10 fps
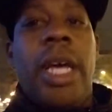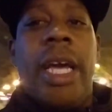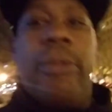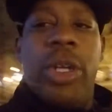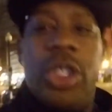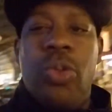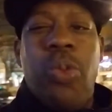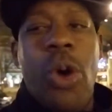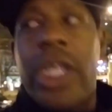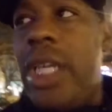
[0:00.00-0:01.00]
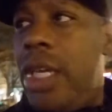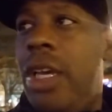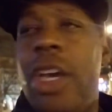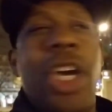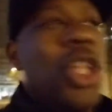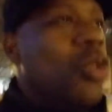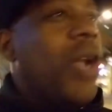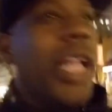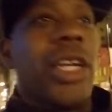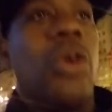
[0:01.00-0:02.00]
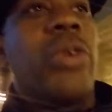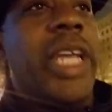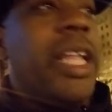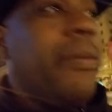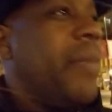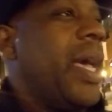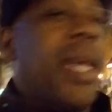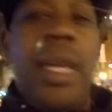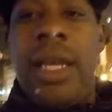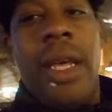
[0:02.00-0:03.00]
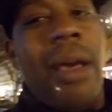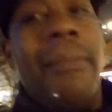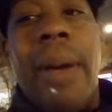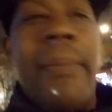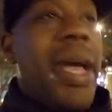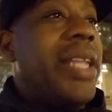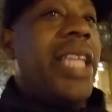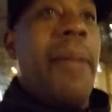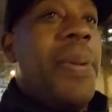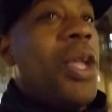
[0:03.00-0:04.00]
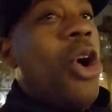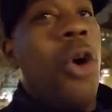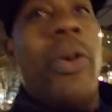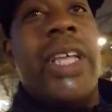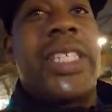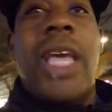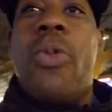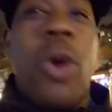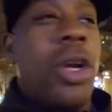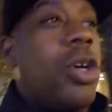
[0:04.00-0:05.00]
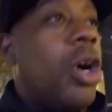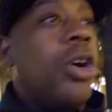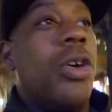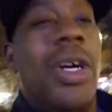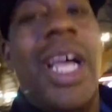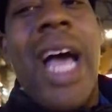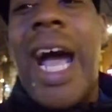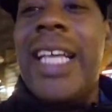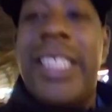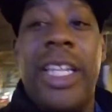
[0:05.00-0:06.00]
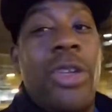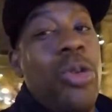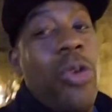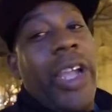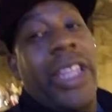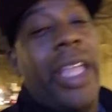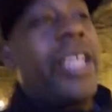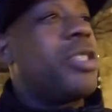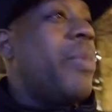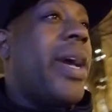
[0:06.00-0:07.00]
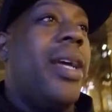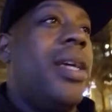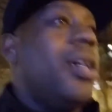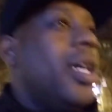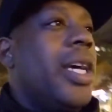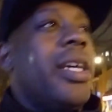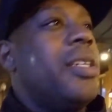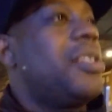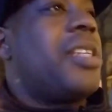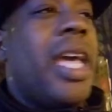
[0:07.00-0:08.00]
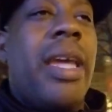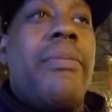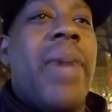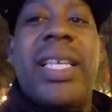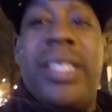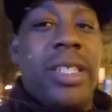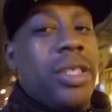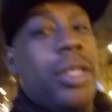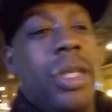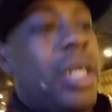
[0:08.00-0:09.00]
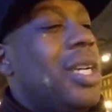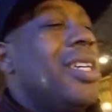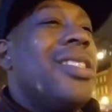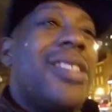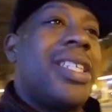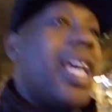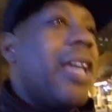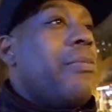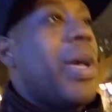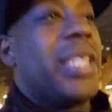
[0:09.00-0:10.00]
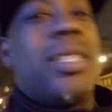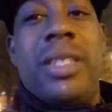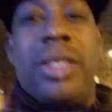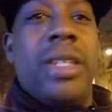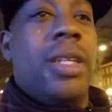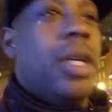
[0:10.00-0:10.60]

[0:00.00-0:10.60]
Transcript: And once you want it, you gotta go get it, man. My man DP always say work call. I say do great things, man. Same message. Same message.